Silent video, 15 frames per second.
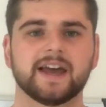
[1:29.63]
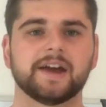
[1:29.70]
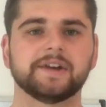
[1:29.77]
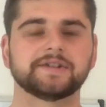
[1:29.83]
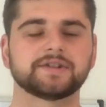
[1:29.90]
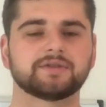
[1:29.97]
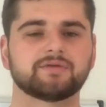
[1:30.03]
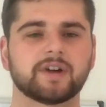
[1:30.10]

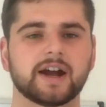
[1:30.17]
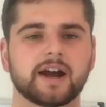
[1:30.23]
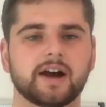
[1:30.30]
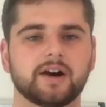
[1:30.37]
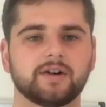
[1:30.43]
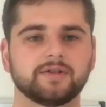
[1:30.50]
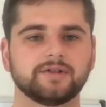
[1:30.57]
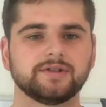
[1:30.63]
is
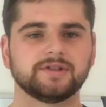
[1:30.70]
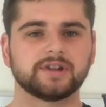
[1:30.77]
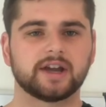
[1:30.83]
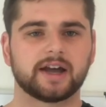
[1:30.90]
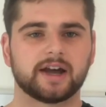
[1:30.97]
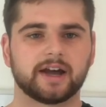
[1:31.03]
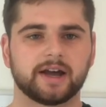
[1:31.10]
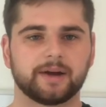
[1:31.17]
around
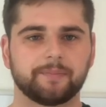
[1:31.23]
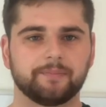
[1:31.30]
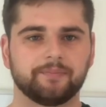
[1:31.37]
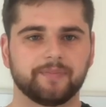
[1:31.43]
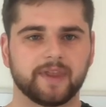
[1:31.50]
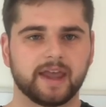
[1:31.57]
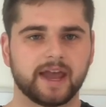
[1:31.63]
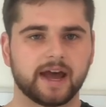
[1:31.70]

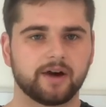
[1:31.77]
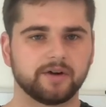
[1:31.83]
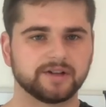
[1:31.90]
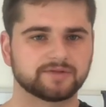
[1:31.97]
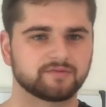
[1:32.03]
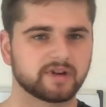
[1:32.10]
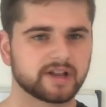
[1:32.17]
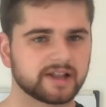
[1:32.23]
how
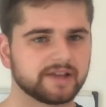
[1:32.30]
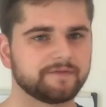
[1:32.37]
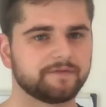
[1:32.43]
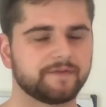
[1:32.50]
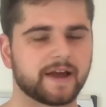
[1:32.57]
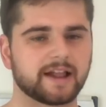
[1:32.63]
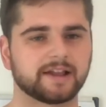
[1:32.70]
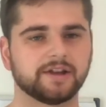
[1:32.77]
he's really
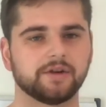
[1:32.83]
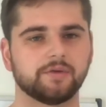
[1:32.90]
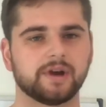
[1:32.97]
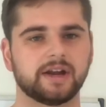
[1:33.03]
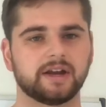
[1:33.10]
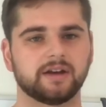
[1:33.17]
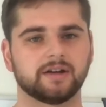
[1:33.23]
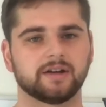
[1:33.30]

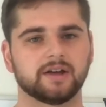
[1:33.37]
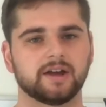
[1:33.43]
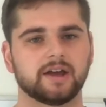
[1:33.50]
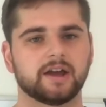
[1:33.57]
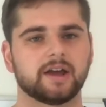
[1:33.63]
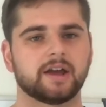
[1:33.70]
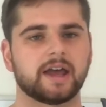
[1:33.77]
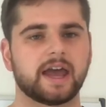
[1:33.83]
valuing
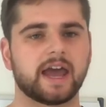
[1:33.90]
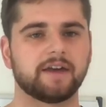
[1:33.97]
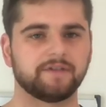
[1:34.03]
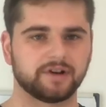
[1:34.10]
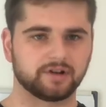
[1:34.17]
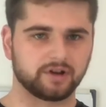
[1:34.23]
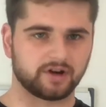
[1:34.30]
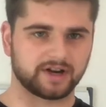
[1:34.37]

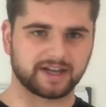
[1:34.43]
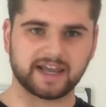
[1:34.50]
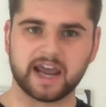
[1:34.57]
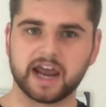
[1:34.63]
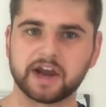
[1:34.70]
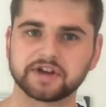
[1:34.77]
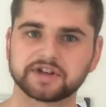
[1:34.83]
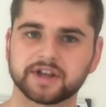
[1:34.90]
having a lot of
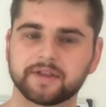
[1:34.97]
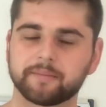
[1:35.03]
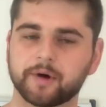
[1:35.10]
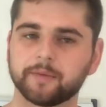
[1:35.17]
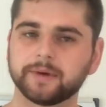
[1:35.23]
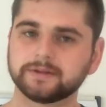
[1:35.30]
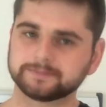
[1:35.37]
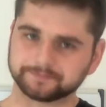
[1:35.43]
cash at the
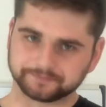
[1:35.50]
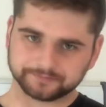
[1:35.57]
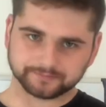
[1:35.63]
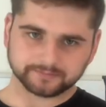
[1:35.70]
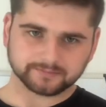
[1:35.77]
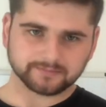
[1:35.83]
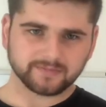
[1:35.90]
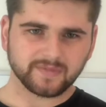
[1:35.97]
moment.
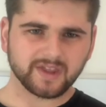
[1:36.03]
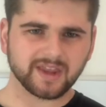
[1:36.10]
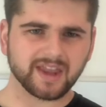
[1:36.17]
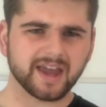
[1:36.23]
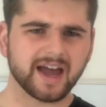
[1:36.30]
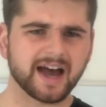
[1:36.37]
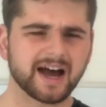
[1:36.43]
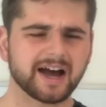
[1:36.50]

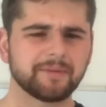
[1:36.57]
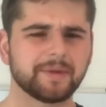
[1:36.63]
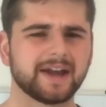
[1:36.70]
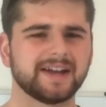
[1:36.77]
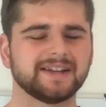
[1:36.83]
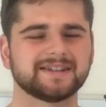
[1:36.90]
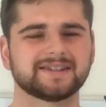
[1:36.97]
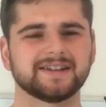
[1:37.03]

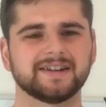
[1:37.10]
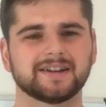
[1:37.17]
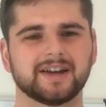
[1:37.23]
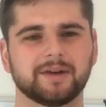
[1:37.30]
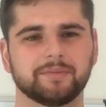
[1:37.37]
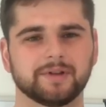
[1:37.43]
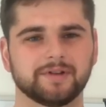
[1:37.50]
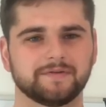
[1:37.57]
And he said a
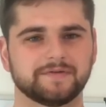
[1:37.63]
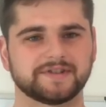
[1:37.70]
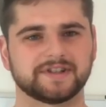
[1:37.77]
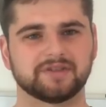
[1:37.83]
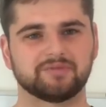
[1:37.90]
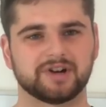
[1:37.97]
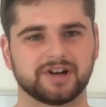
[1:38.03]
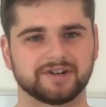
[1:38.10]
couple of
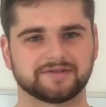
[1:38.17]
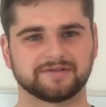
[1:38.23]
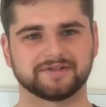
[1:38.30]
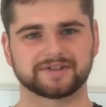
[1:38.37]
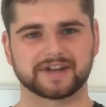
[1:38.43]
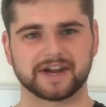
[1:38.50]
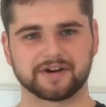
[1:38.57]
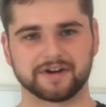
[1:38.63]
semi sort
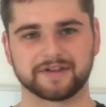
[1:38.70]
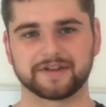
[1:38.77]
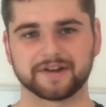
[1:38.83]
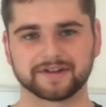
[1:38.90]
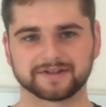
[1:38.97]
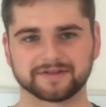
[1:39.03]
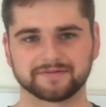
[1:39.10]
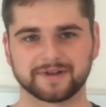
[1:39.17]
of scary
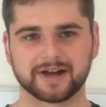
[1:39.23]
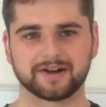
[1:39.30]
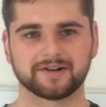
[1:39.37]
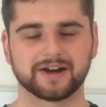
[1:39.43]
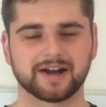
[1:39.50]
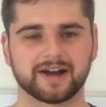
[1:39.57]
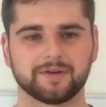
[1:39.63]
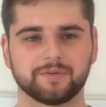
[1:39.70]
things
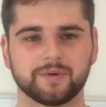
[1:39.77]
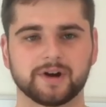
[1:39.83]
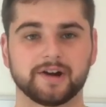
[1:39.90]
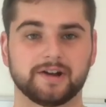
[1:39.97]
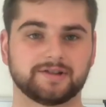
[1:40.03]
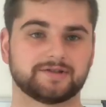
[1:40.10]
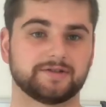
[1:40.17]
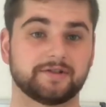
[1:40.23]
about where
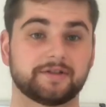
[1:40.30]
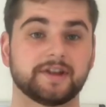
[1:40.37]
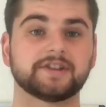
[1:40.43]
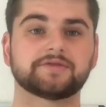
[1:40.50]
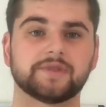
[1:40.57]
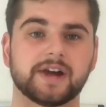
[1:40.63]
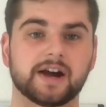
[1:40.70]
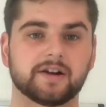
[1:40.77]
he sort of
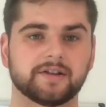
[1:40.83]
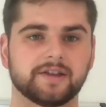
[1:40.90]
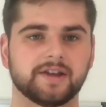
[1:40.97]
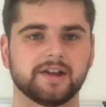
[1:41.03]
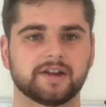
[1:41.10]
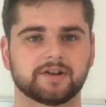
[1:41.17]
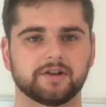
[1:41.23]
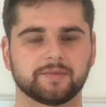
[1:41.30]
thinks we are in the
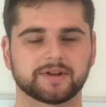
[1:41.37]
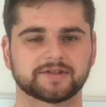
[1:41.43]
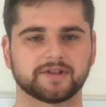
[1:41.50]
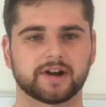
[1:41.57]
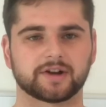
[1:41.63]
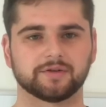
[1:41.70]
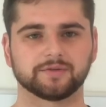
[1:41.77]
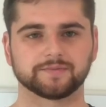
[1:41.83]
economic
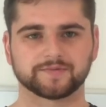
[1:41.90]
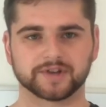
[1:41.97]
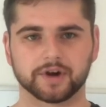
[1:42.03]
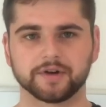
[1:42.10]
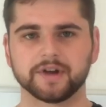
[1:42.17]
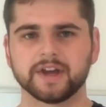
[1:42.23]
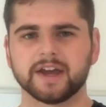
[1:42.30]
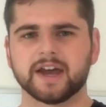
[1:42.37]
cycle.
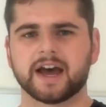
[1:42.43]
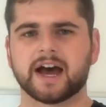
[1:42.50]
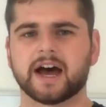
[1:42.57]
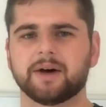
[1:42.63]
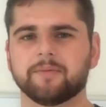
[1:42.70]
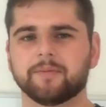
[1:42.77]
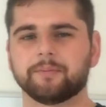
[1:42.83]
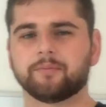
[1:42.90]
So
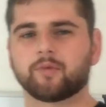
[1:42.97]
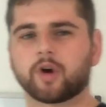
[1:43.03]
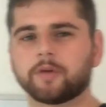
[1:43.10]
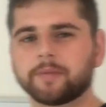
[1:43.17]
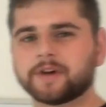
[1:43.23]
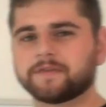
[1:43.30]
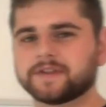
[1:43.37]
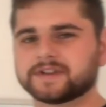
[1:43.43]

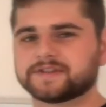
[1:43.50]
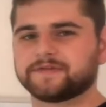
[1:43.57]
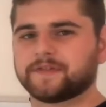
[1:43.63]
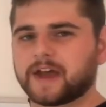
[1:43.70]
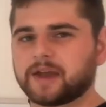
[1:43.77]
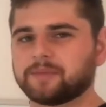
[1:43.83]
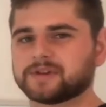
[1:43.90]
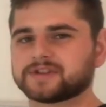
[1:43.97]
Warren Buffett is
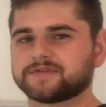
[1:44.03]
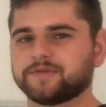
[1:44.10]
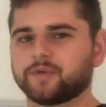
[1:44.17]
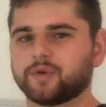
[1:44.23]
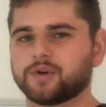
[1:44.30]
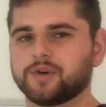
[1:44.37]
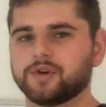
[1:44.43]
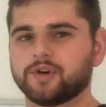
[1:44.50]
famous
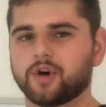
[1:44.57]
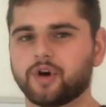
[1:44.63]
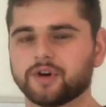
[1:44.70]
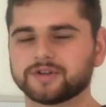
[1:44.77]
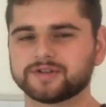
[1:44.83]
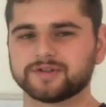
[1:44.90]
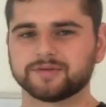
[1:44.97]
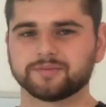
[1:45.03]
for
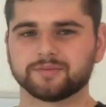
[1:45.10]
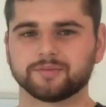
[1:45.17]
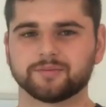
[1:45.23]
not